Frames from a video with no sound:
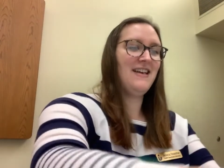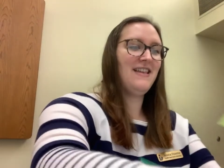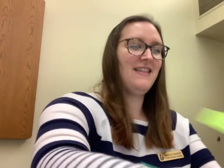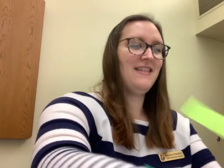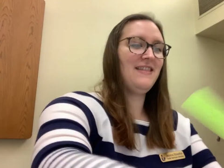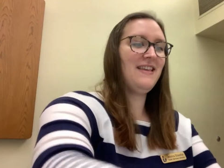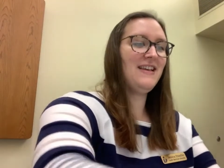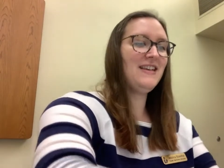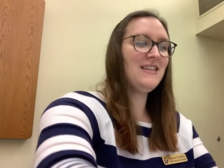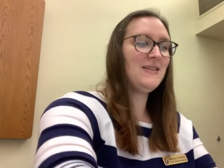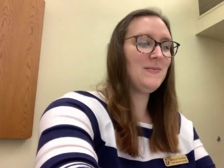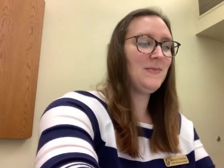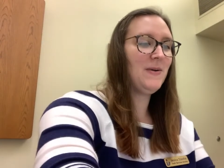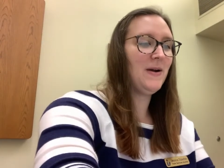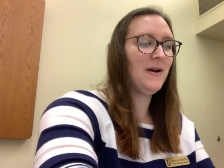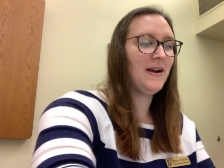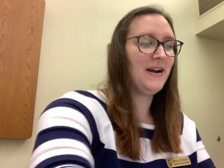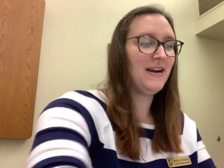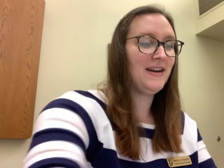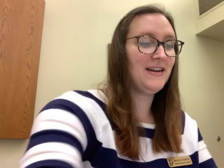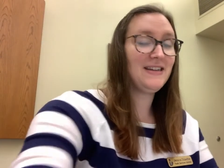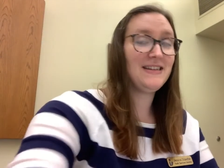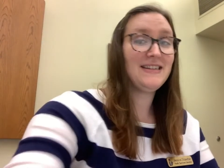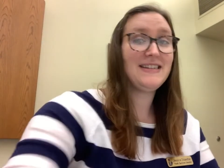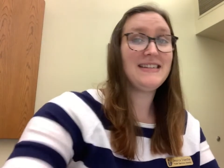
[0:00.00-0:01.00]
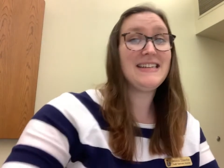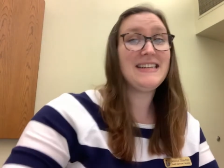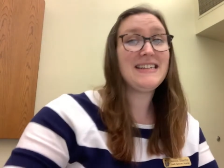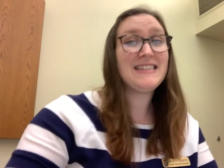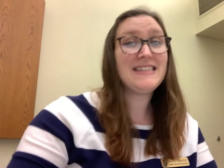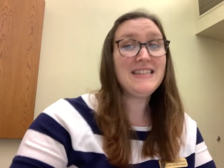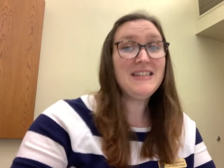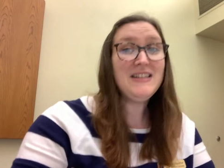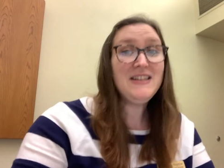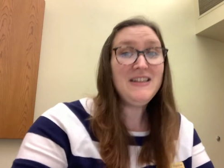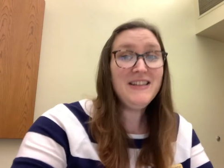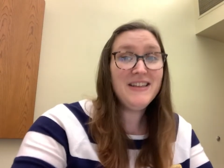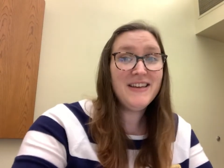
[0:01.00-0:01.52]
This part gets a
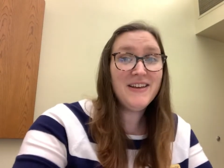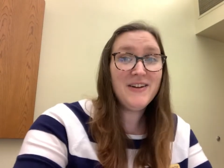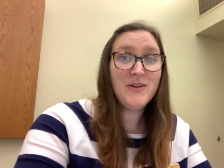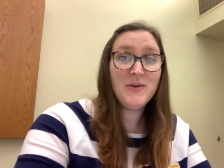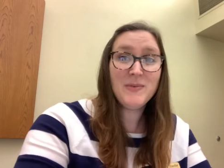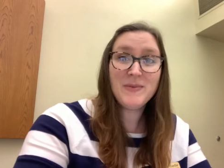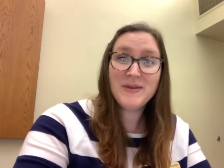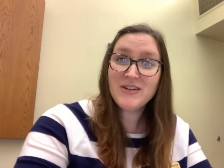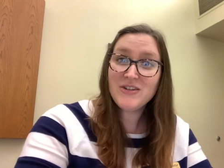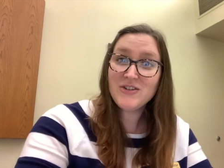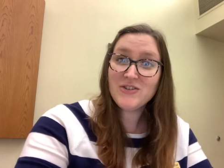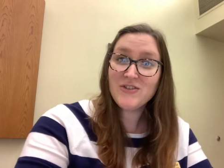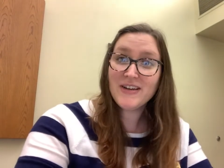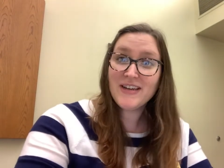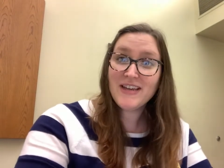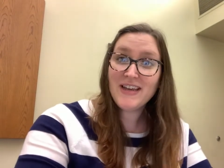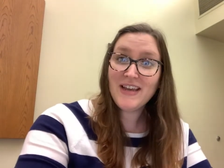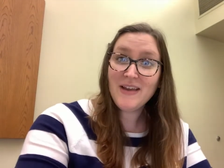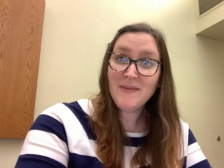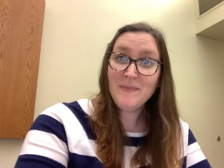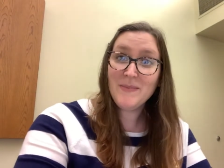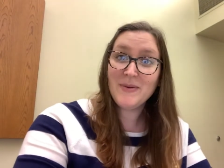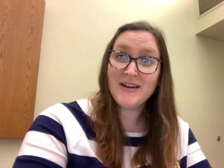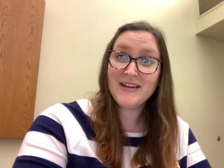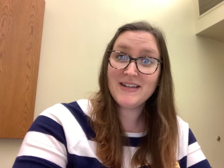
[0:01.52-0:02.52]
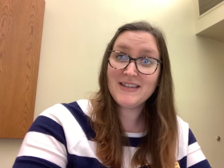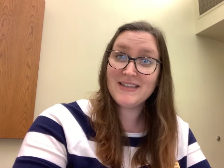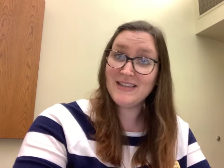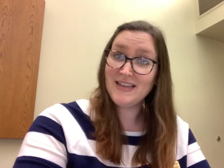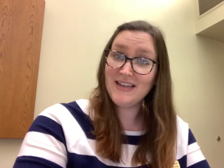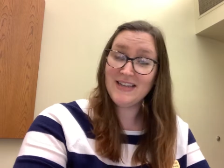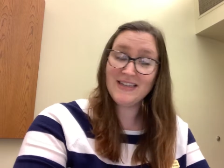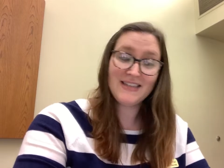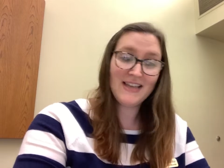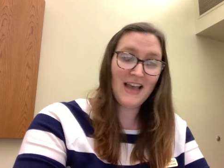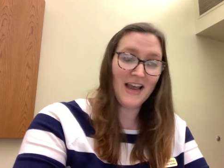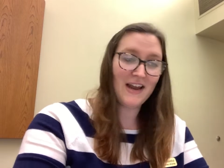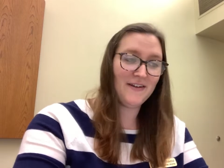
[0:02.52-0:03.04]
little bit tricky, but
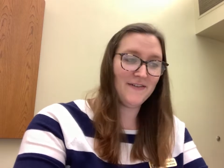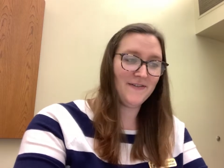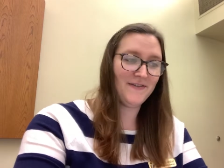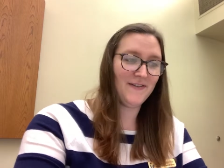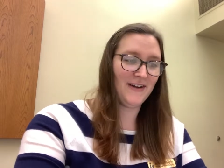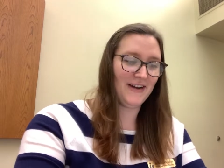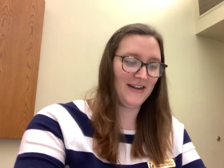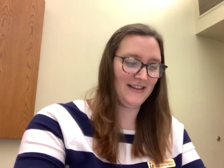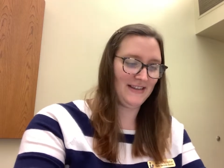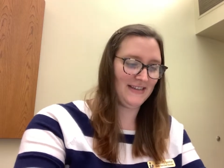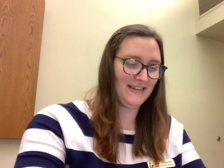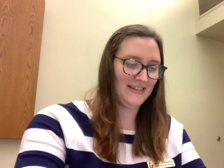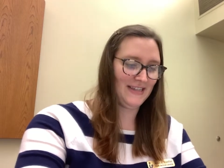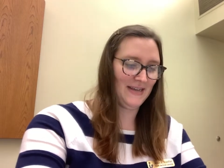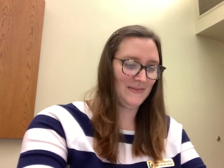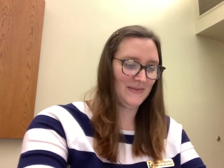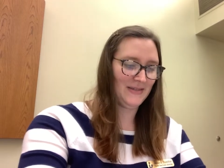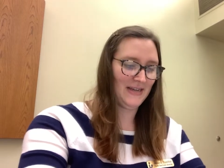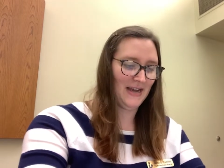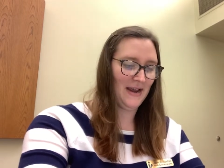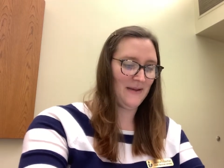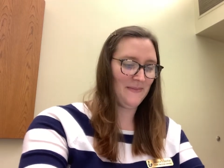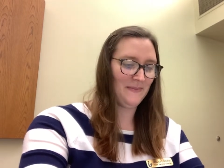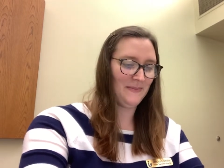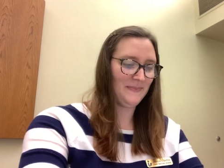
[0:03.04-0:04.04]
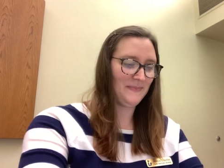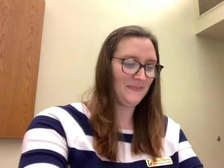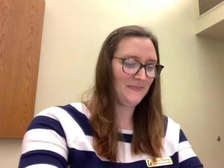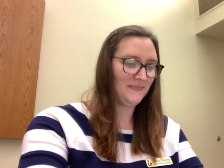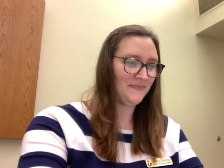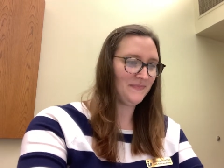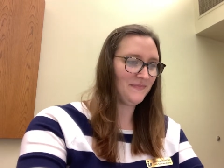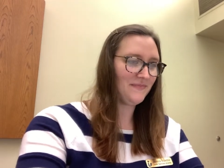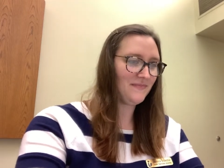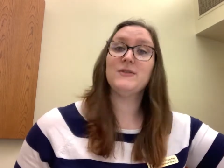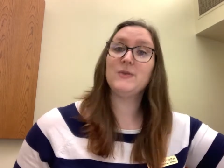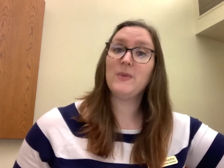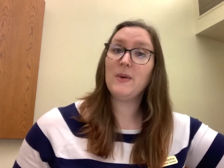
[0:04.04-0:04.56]
it's kind of fun at the same time.
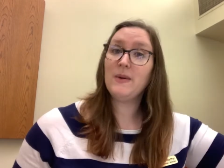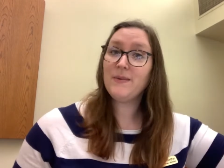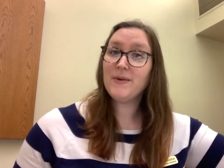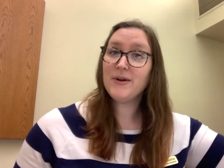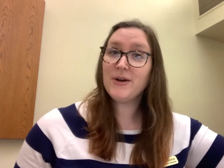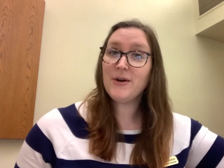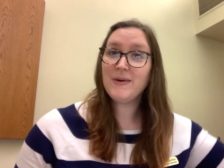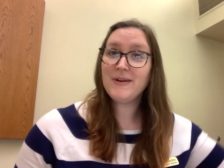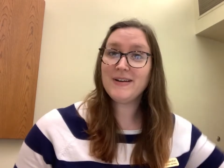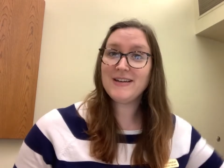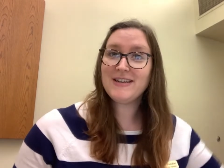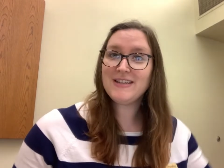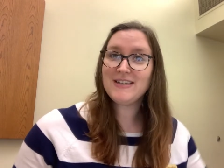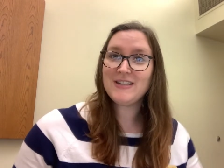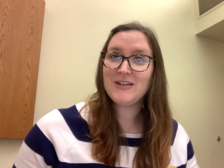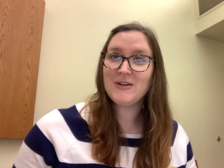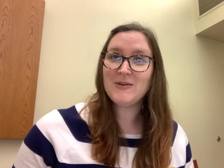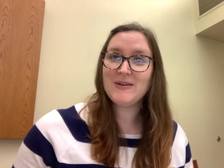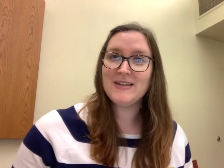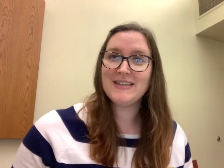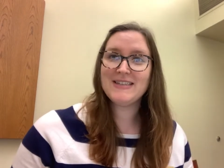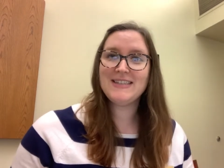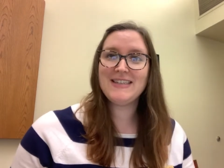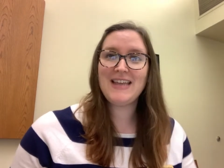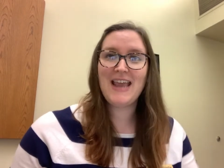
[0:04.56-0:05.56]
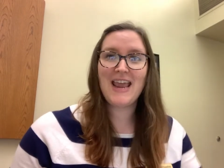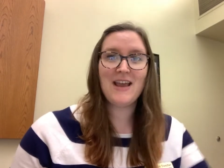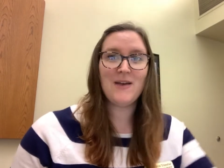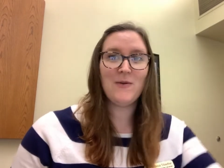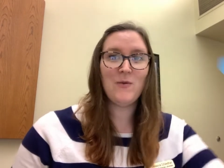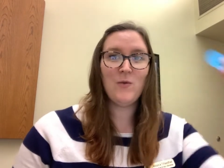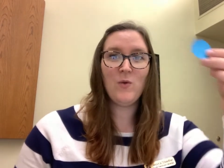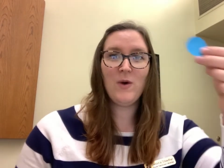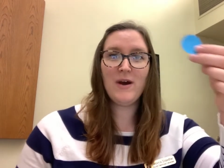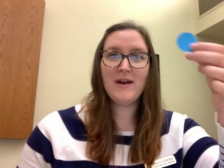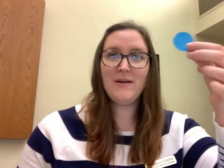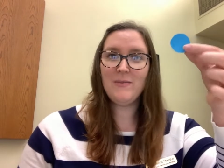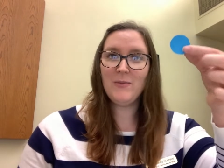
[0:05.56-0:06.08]
So what we're going to do is take
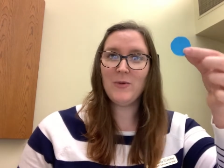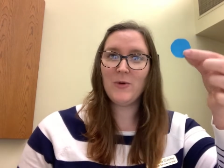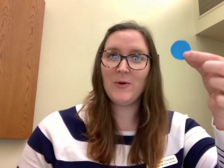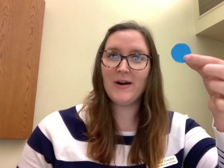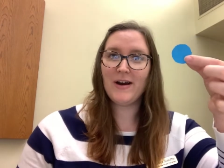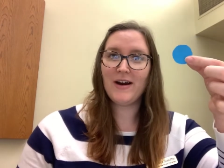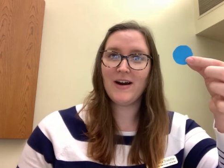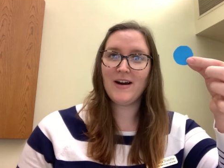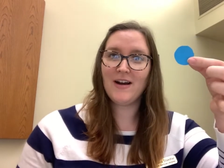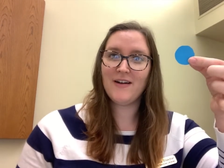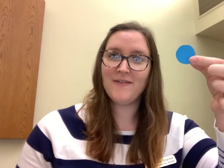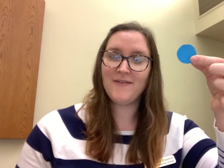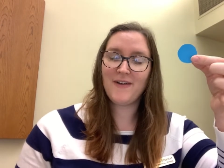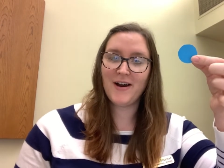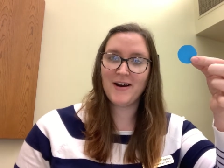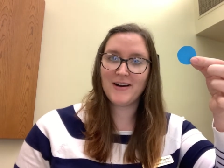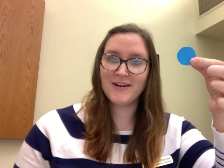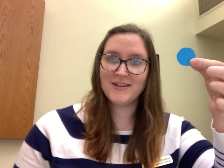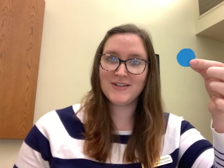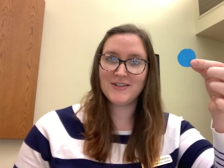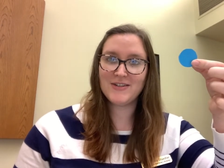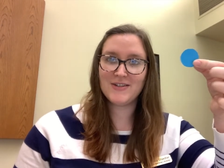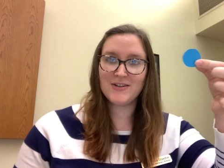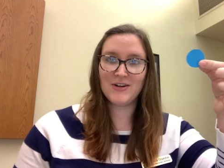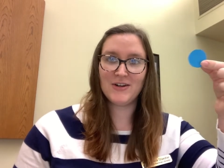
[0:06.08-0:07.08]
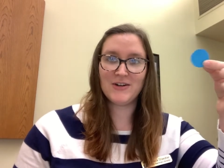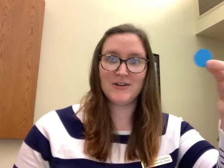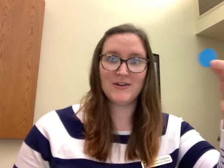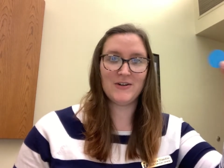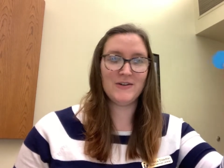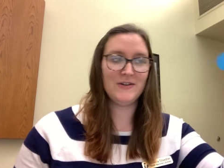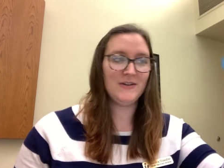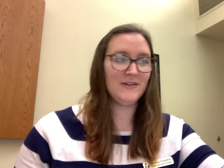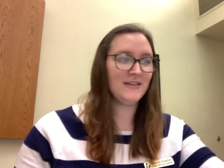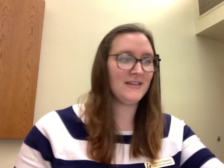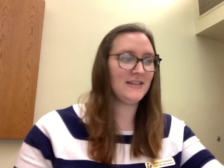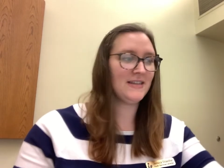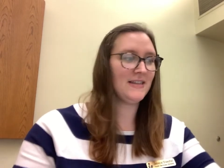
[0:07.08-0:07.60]
one more of our
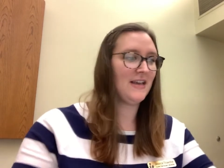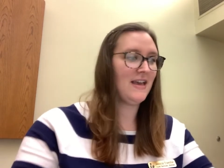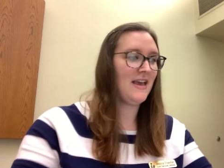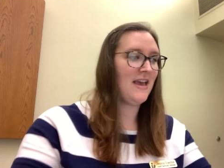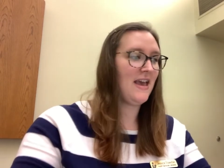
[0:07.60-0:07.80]
circles,